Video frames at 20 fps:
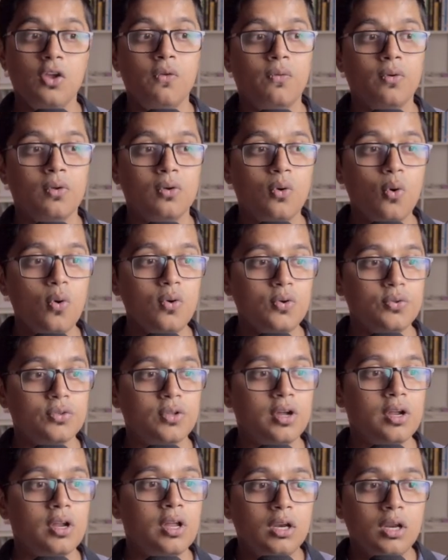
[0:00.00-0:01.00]
if you go to
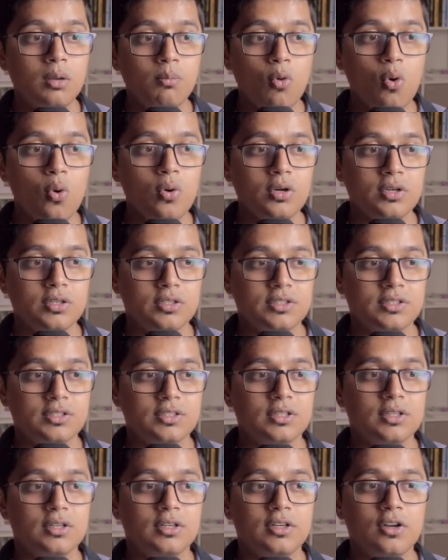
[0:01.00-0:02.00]
the
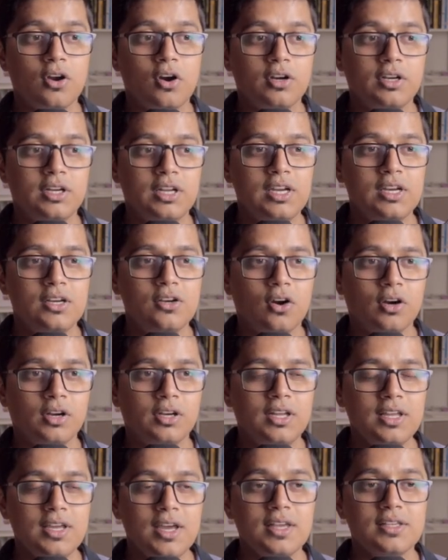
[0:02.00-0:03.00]

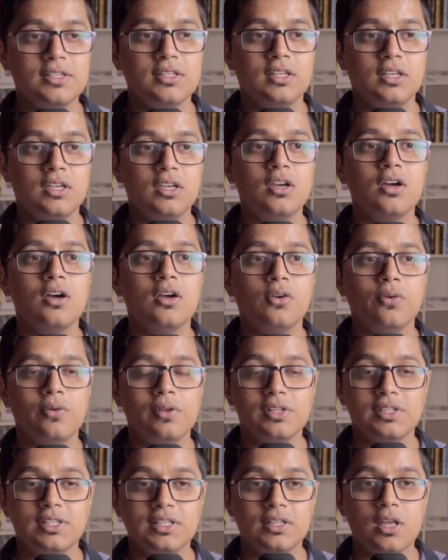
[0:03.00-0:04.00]
remotes.d.ts, here you
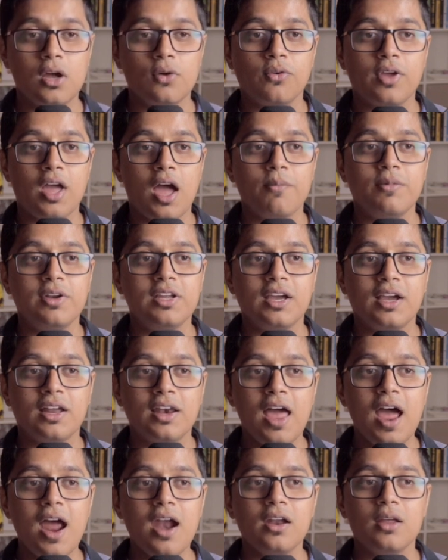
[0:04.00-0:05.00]
will see that we have
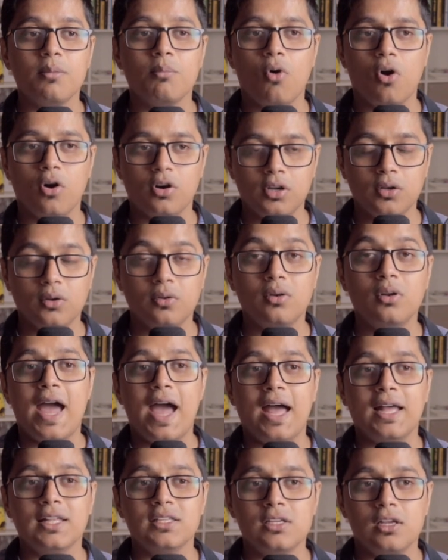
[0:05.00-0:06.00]
declared a module
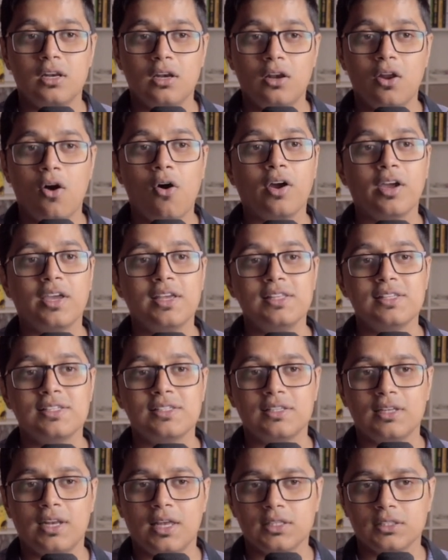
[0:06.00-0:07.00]
as login
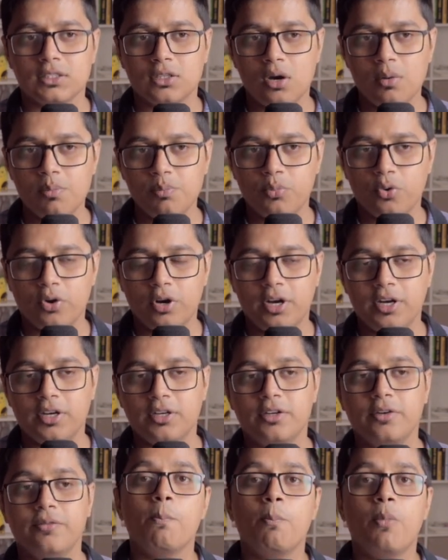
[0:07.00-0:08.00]
slash
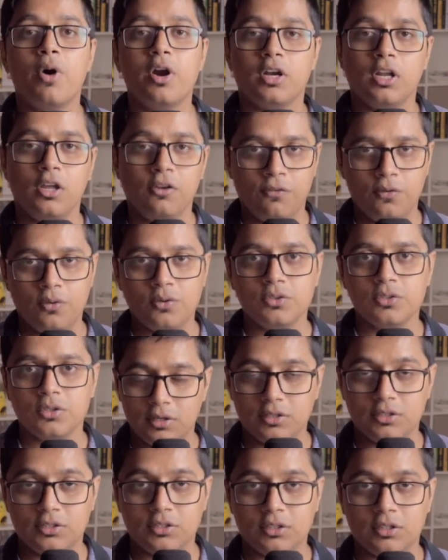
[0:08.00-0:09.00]
component. But if you
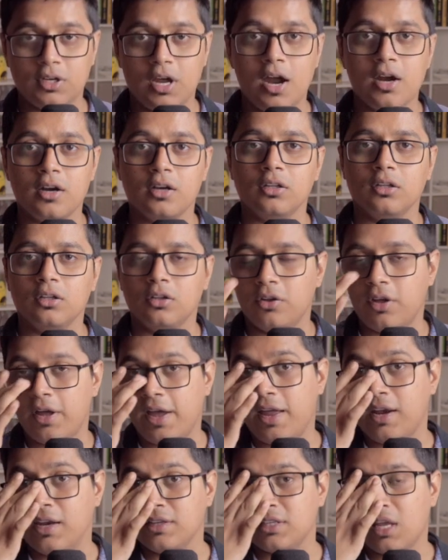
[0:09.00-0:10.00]
start the
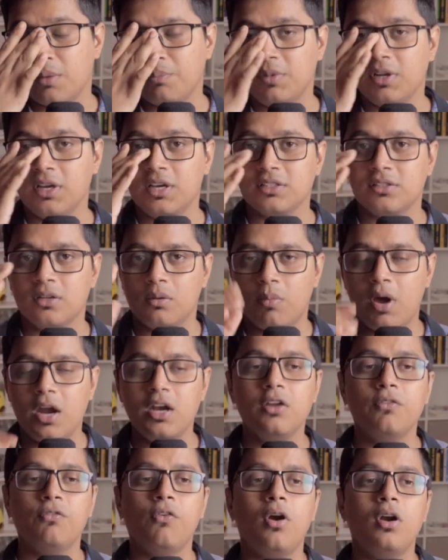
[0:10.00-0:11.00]
NX application by
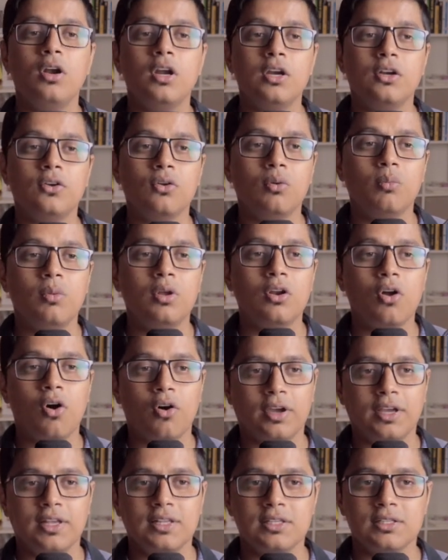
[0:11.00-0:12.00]
default, it will be
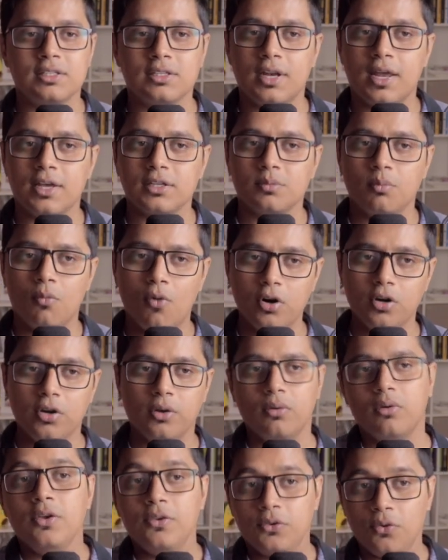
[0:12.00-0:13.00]
login slash
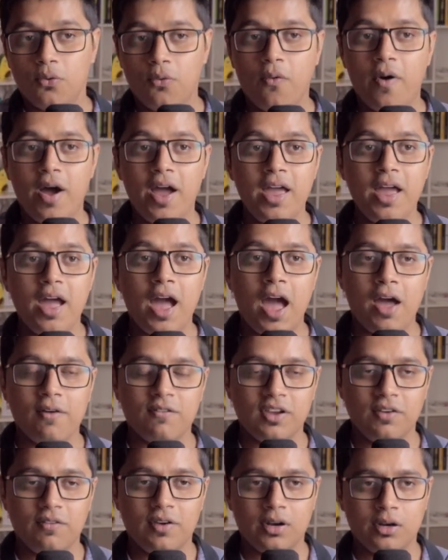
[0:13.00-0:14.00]
module. So why I have
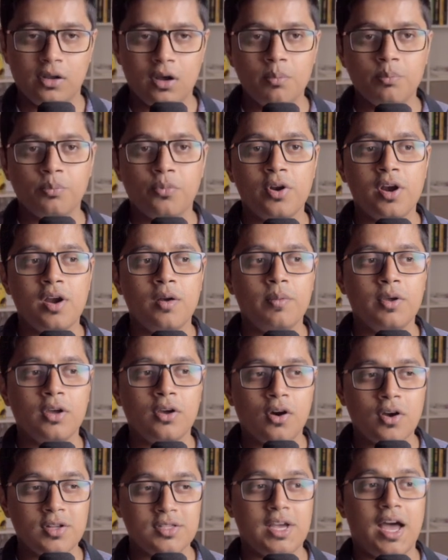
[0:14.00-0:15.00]
given component?
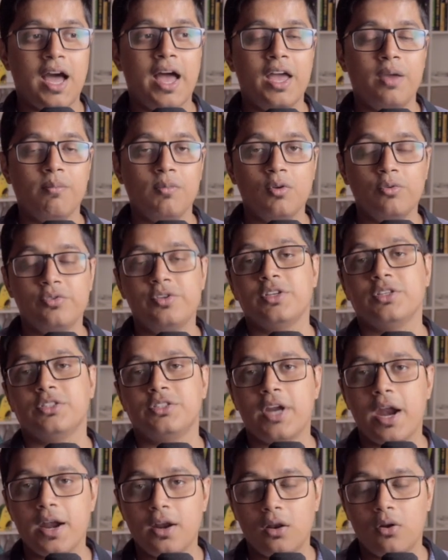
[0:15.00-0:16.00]
Because I am using
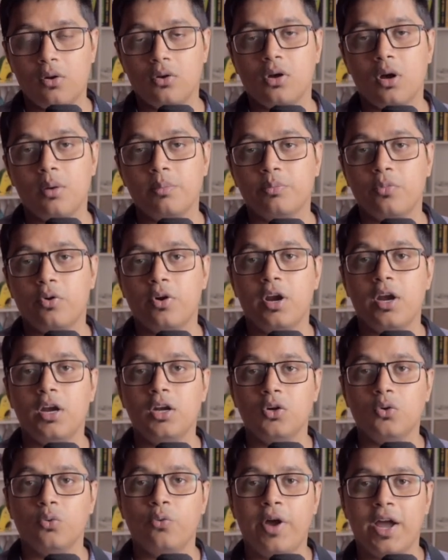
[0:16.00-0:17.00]
standalone
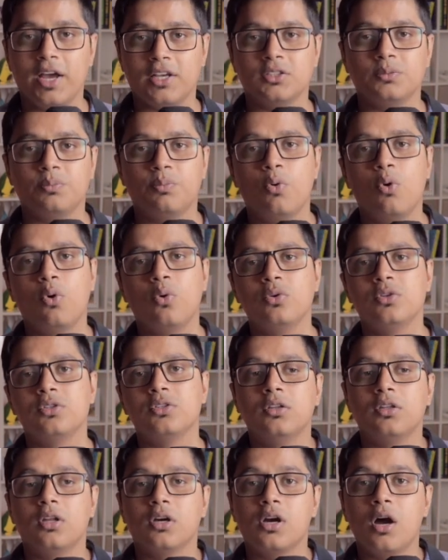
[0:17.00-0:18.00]
component to
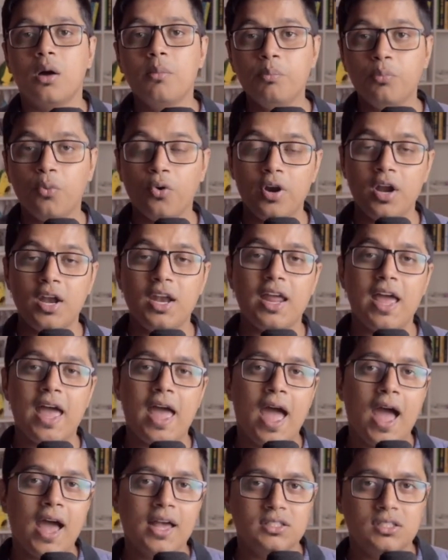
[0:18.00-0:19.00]
expose the component
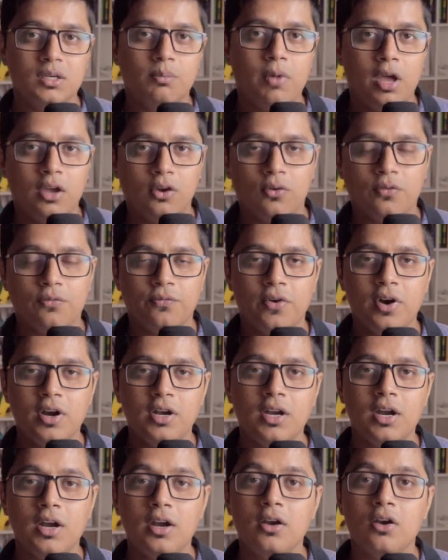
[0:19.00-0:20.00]
as a micro
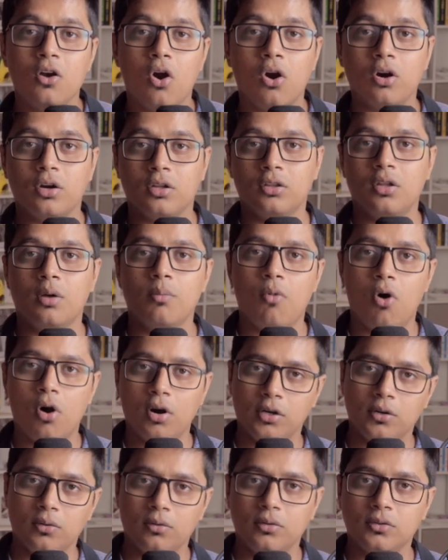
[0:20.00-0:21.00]
frontend, not the
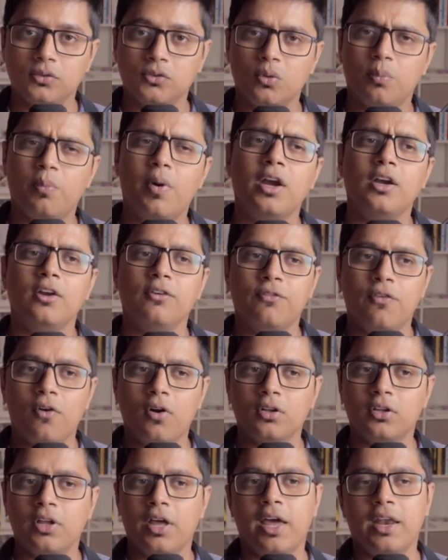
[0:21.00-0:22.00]
module. So by
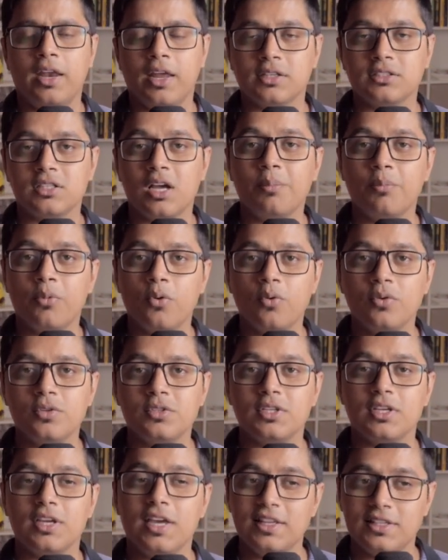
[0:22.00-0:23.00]
default, the NX
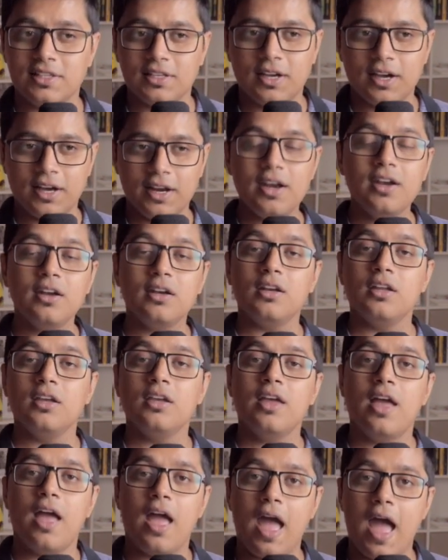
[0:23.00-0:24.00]
approach is
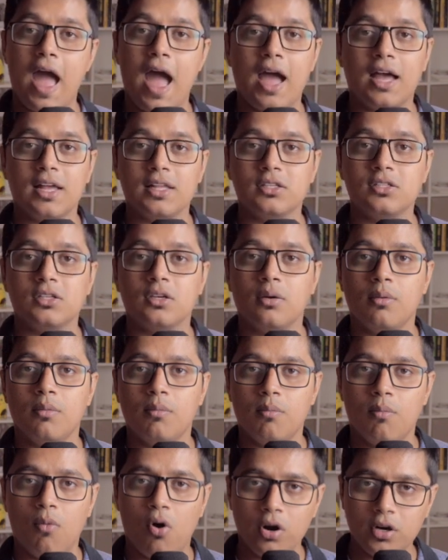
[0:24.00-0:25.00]
currently as
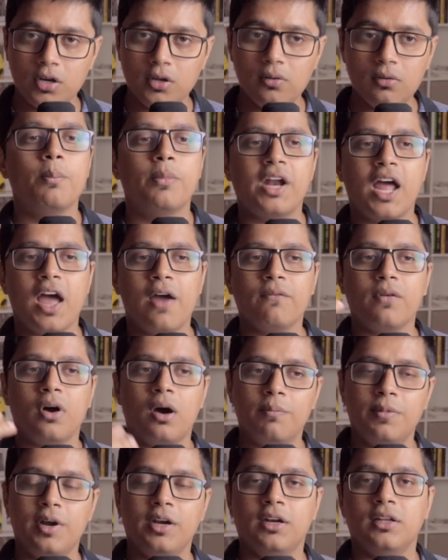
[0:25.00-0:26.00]
module, but I have
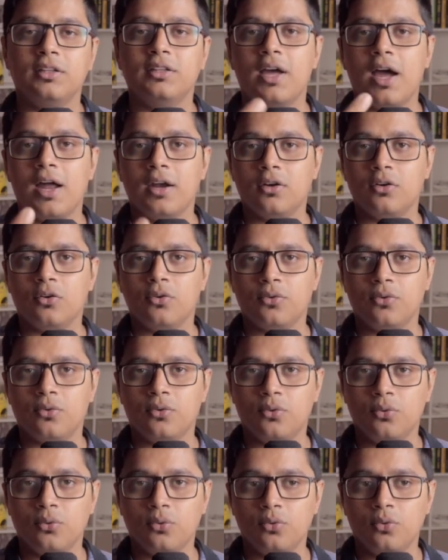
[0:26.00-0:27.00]
updated that
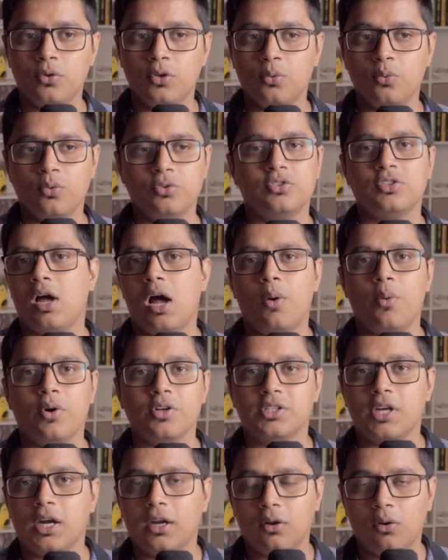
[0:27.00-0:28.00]
to use our
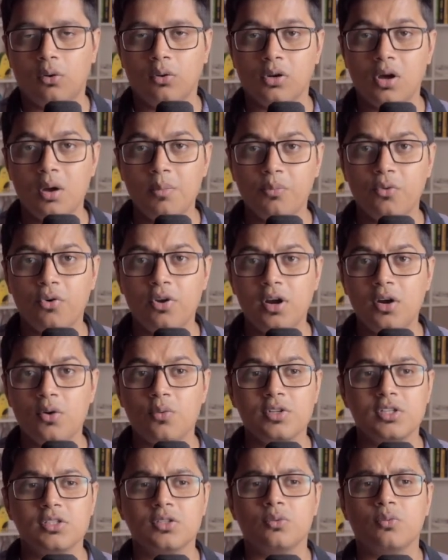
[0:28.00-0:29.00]
standalone component,
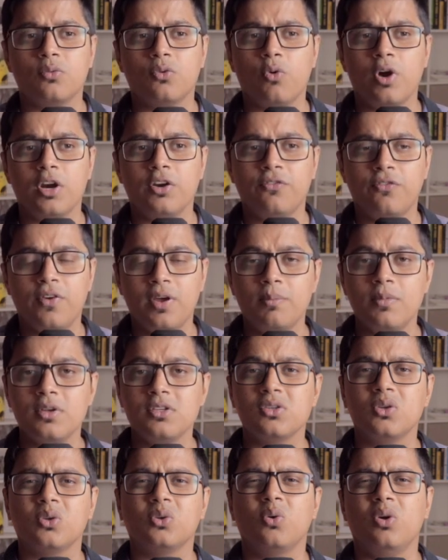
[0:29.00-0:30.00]
which is quite
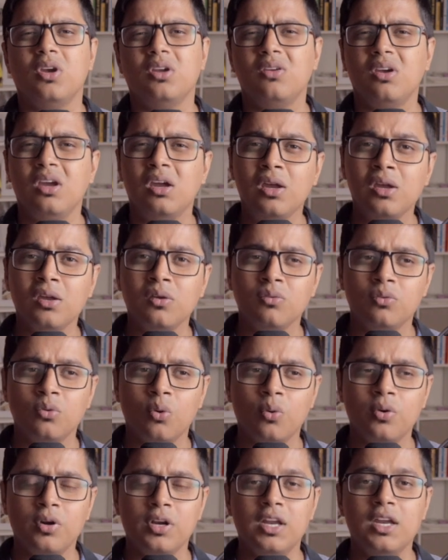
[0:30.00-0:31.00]
famous. So you, you
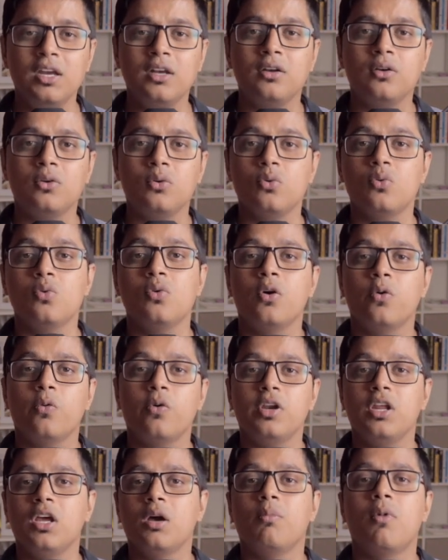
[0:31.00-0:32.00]
don't need to
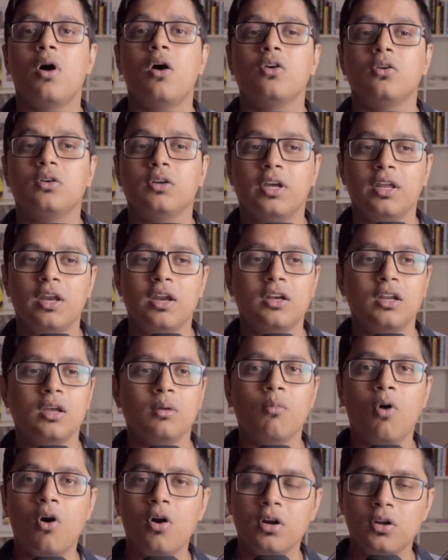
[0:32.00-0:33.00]
worry about
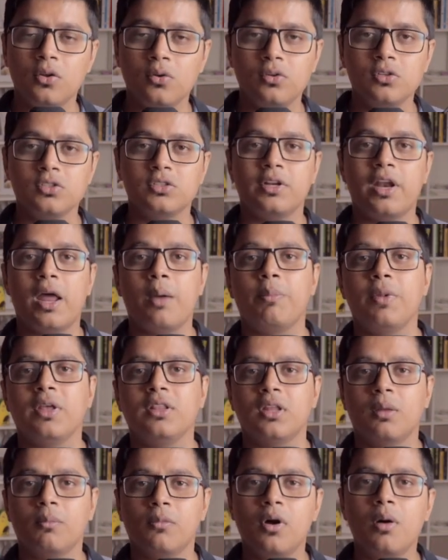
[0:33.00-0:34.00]
creating modules,
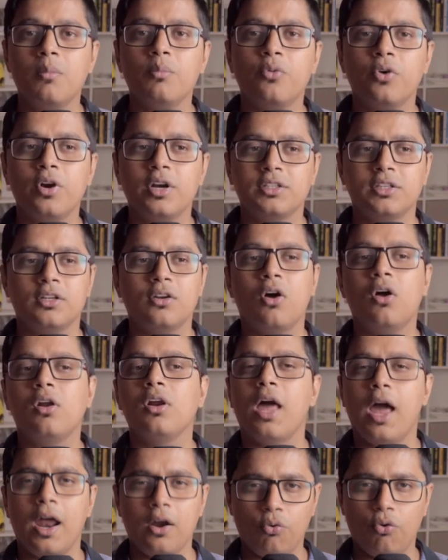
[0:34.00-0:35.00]
wrapping them components and all,
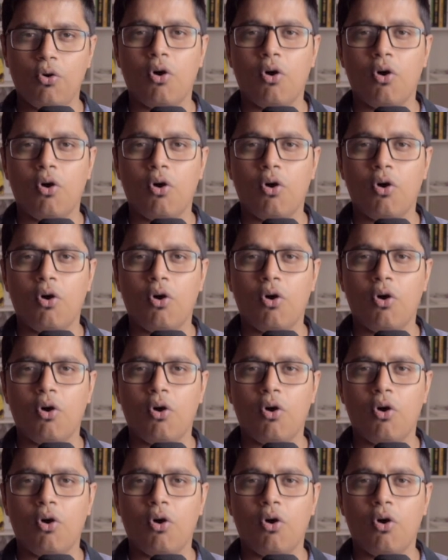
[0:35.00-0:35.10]
and